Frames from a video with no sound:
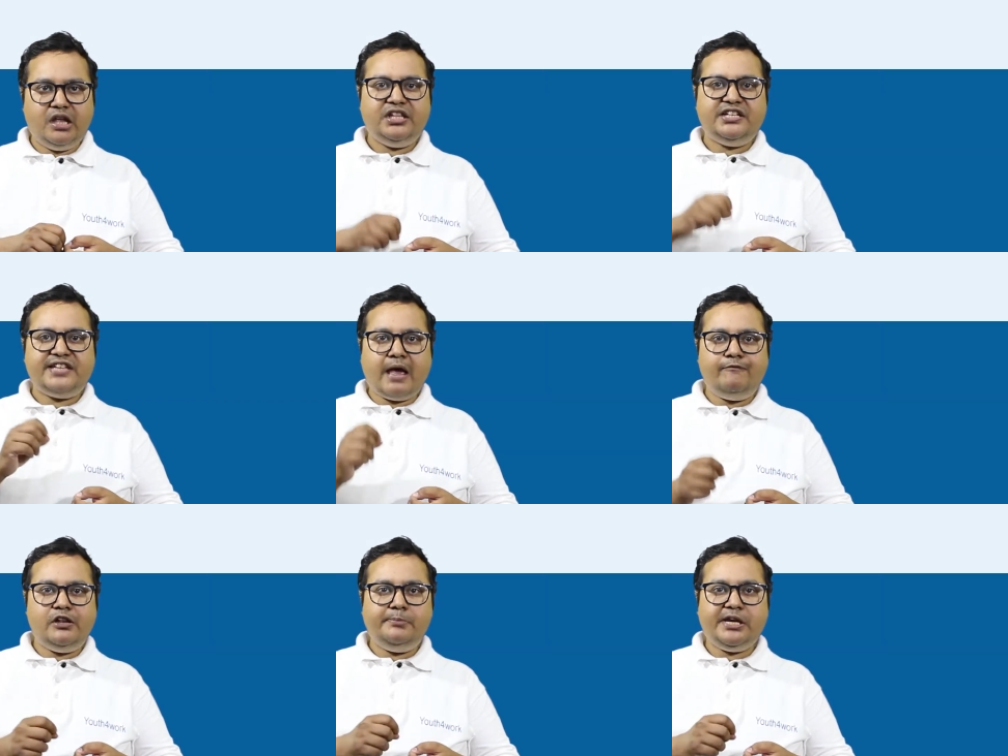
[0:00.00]
The exam
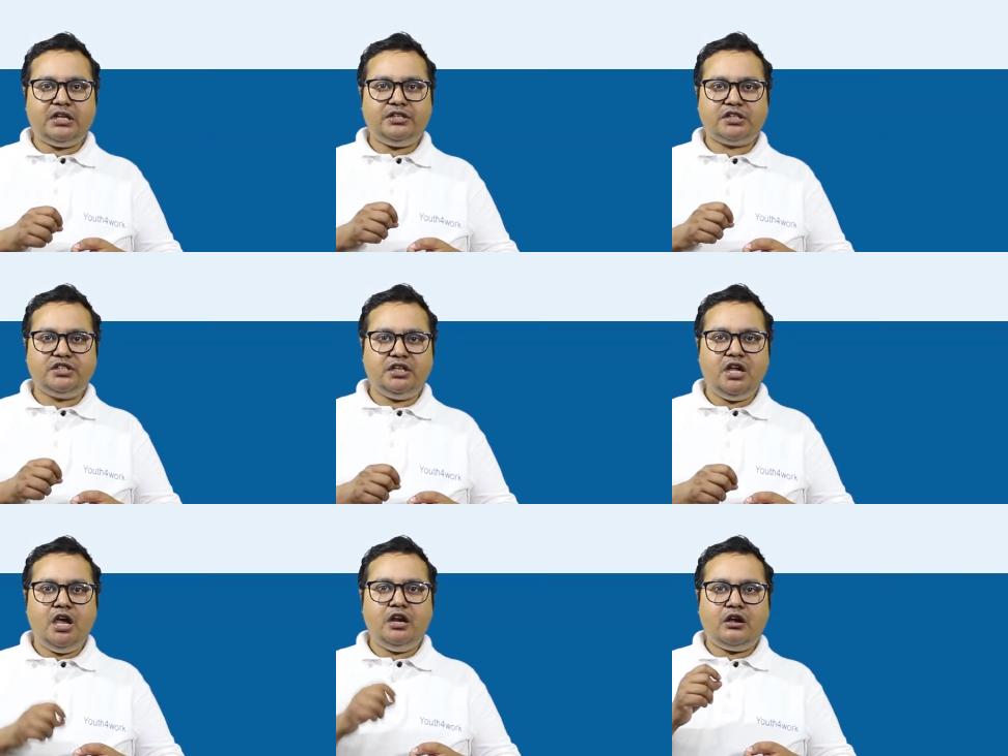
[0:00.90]
will be conducted
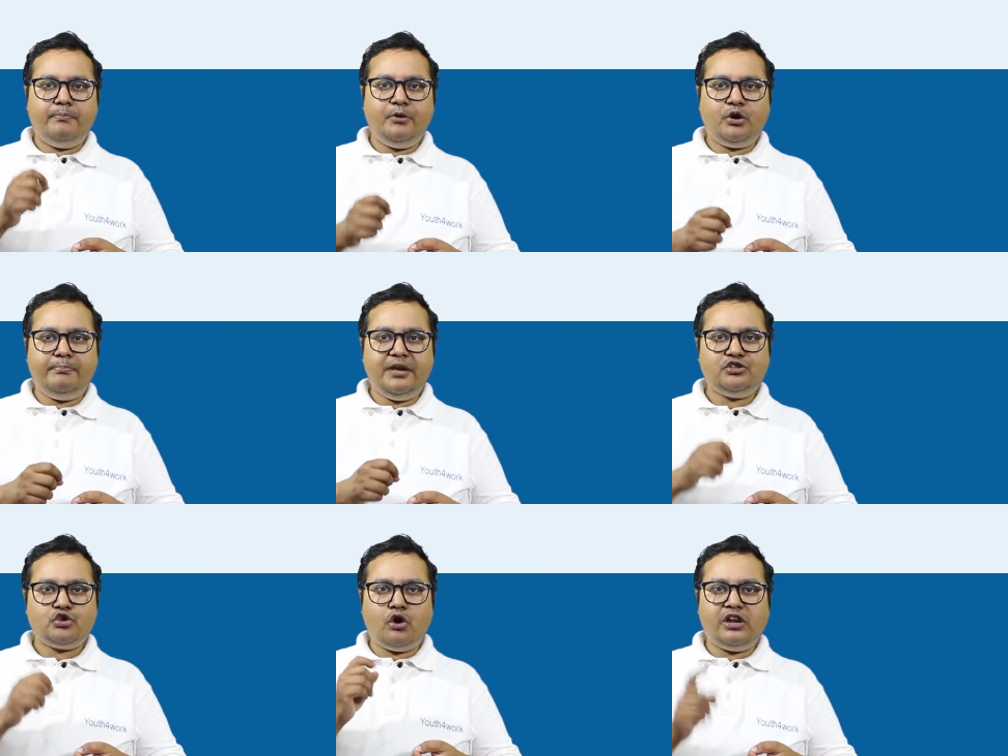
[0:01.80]
in
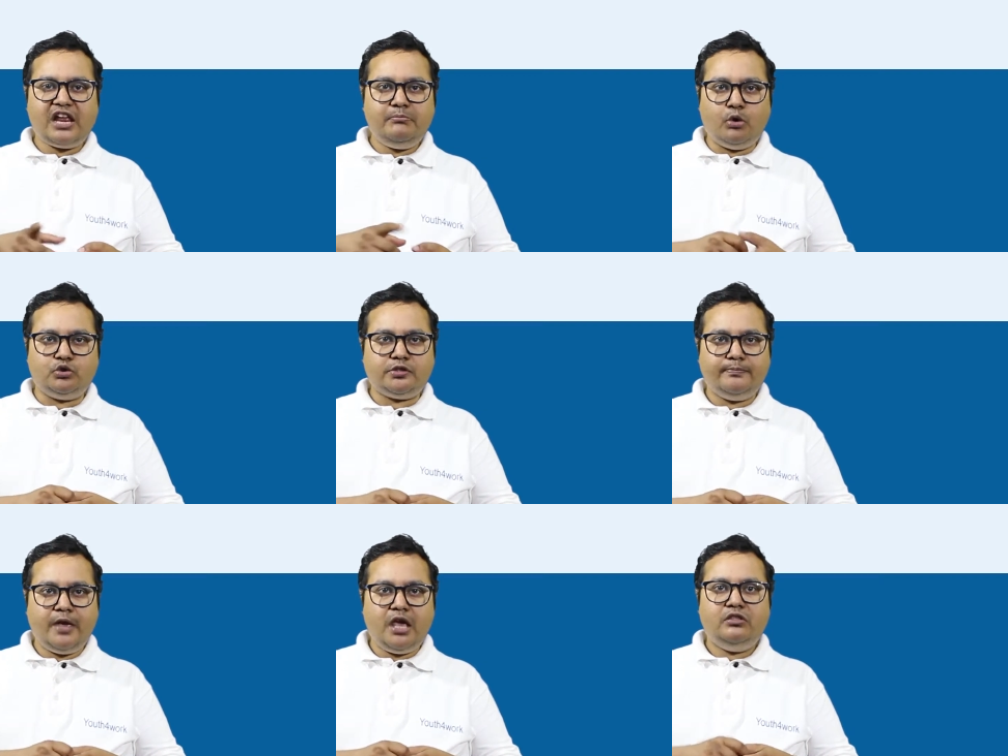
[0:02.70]
computer-based online mode.
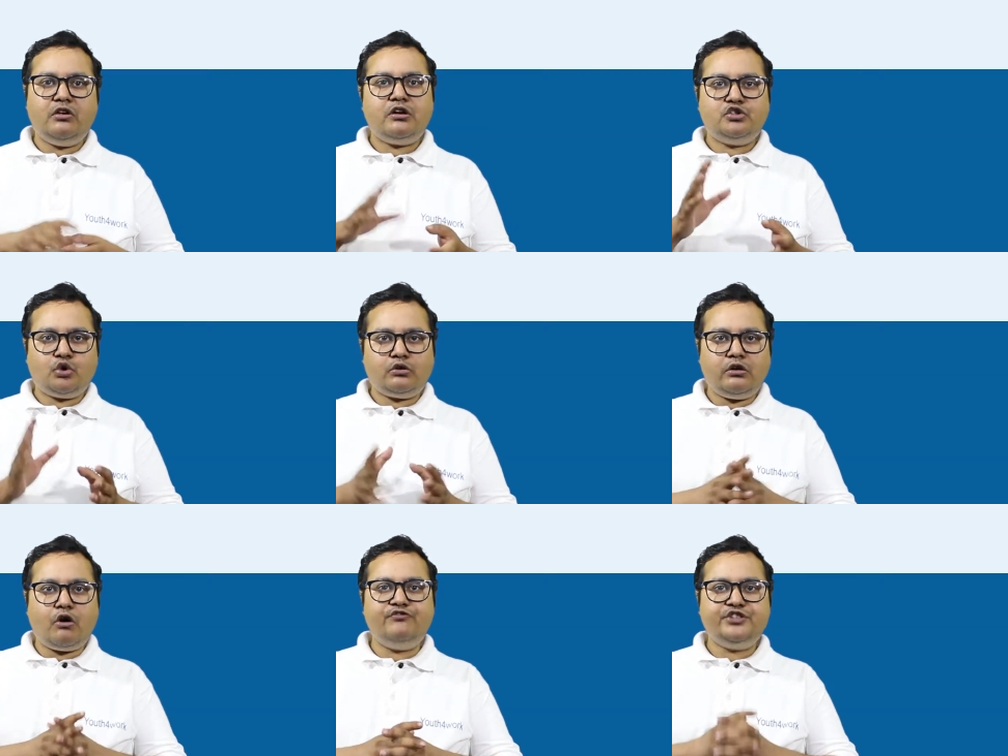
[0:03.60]
There are a total
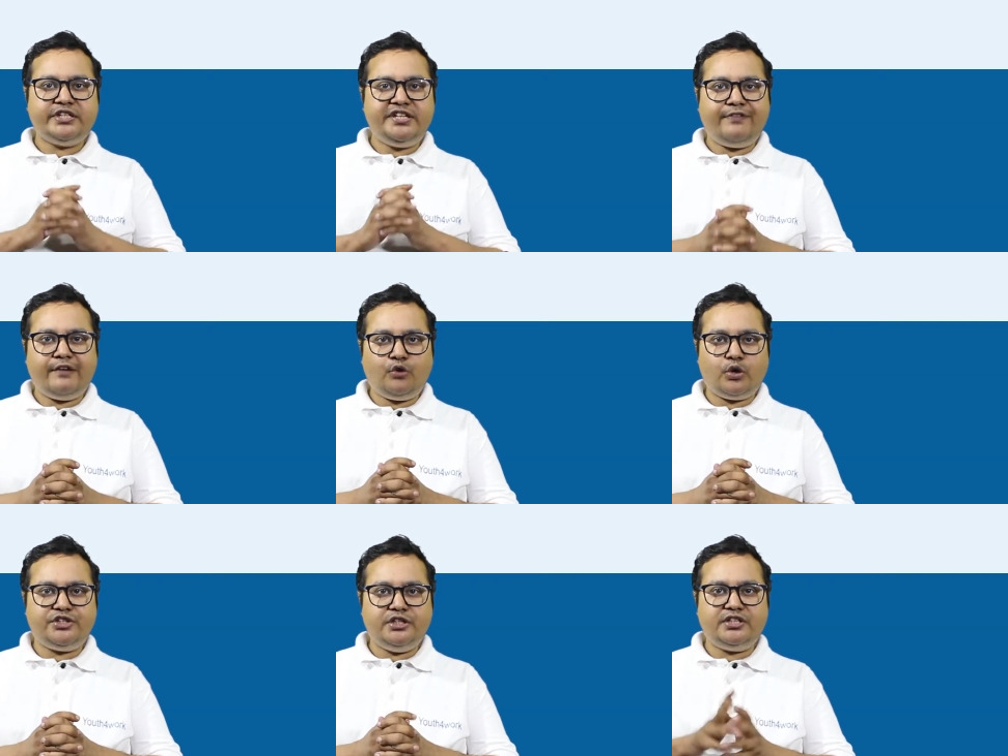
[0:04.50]
of 65
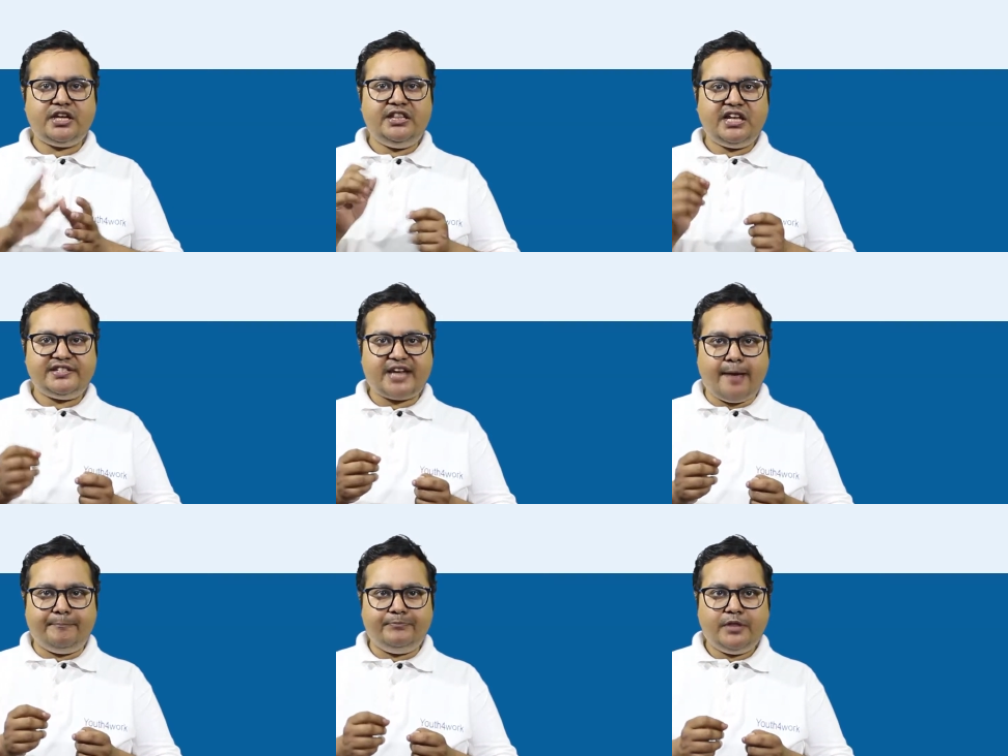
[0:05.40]
questions in the
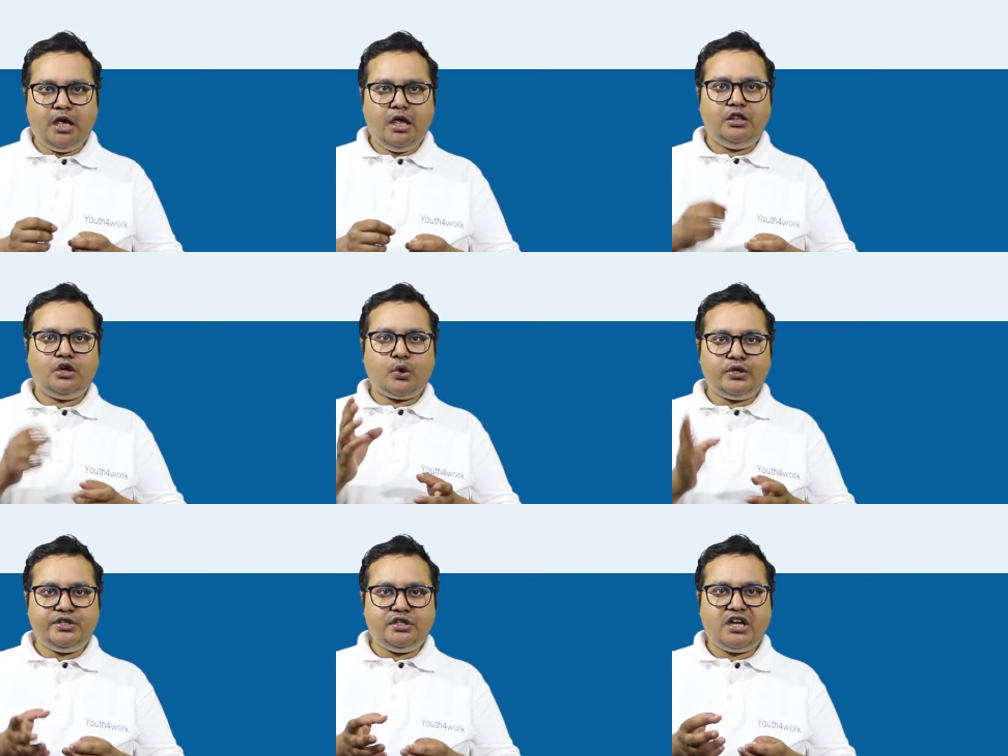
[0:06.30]
exam. The
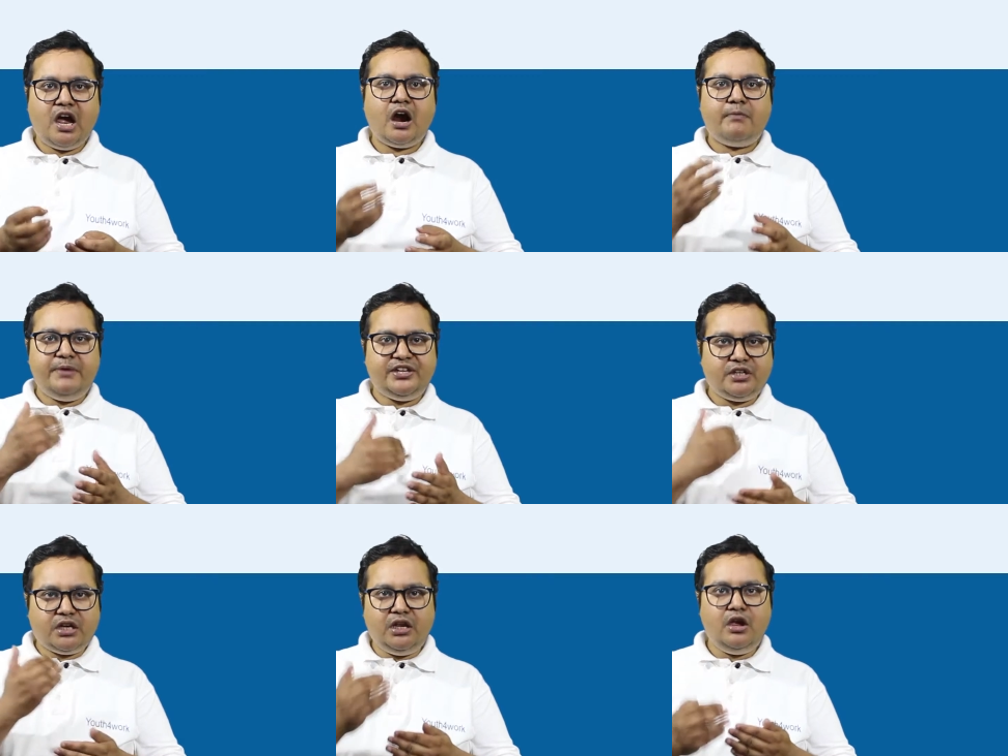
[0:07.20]
questions are
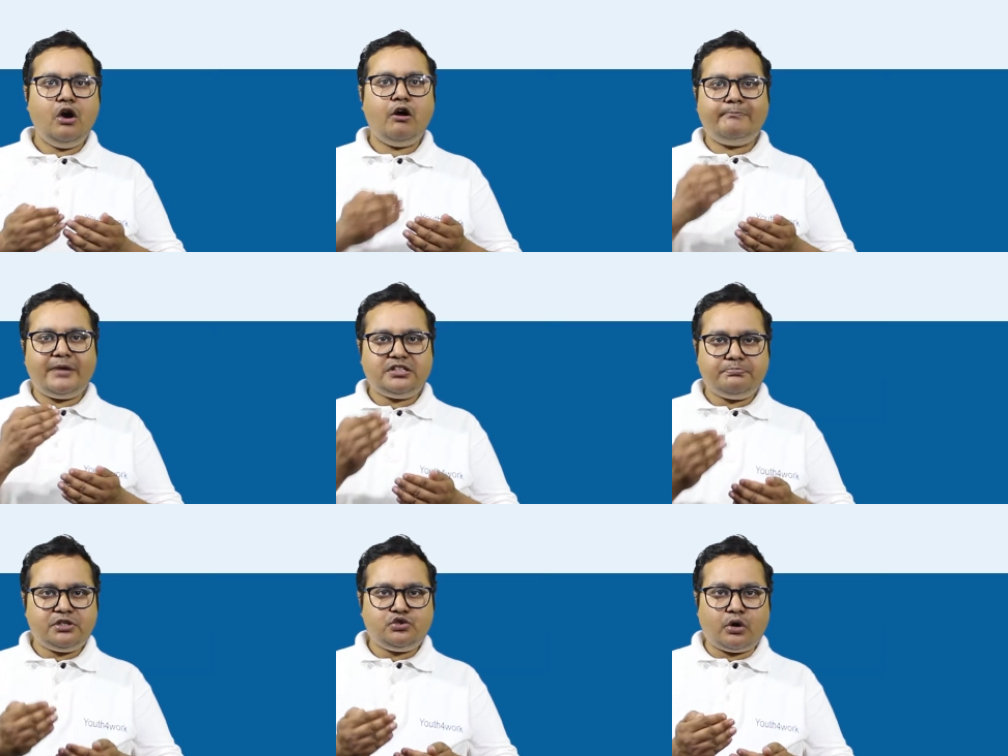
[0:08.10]
basically of
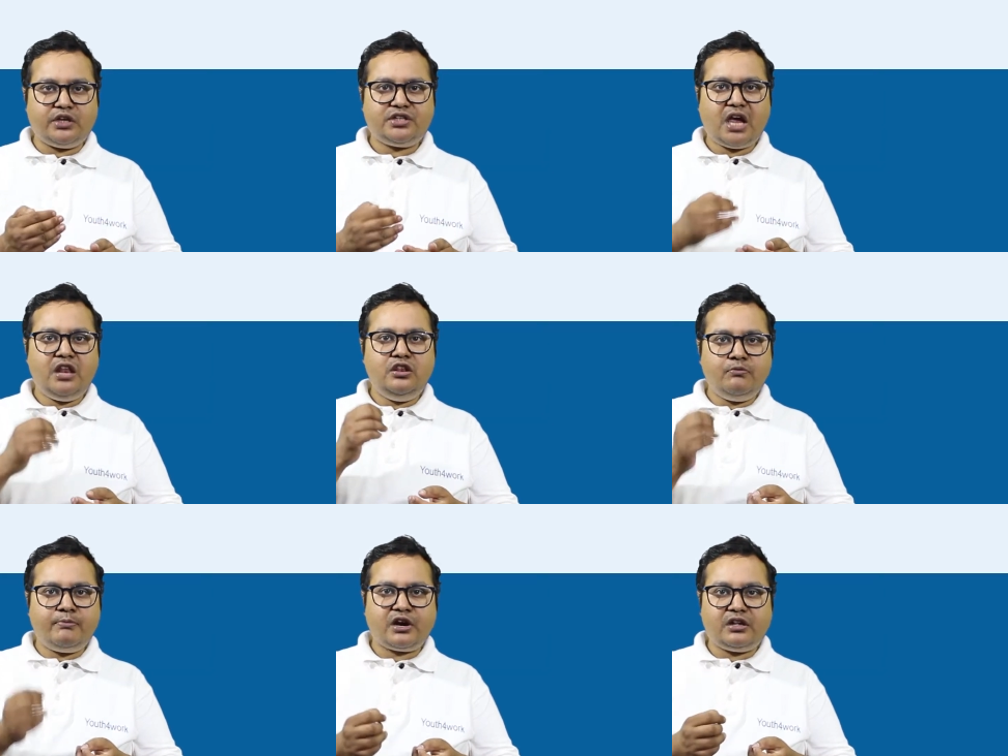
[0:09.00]
multiple choice and
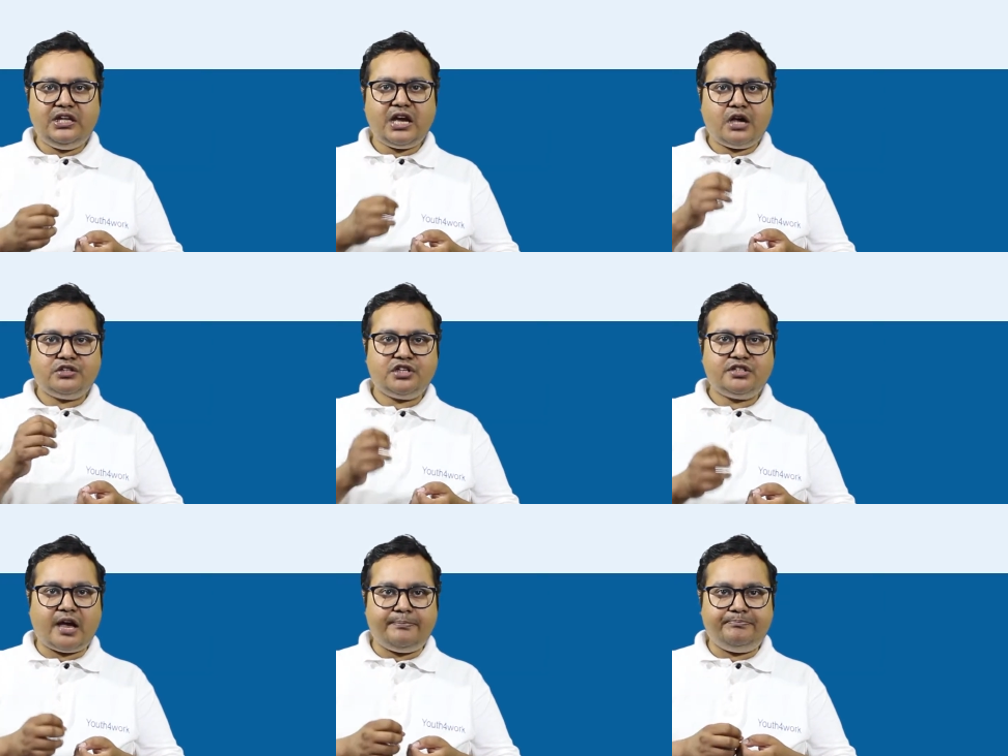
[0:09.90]
numerically answer
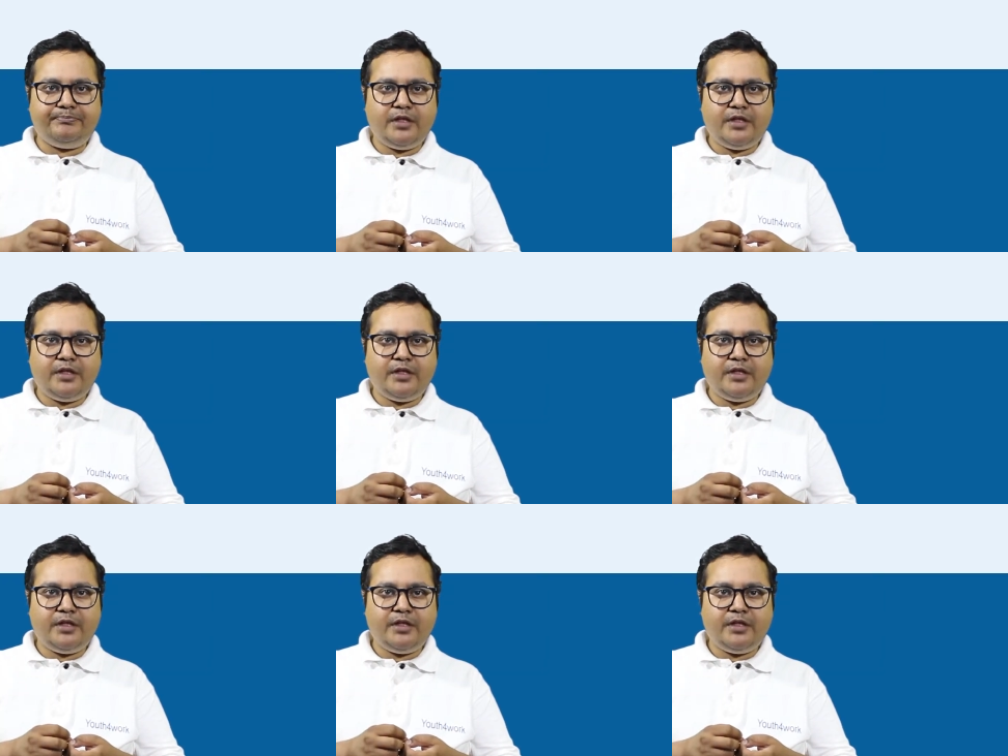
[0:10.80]
type.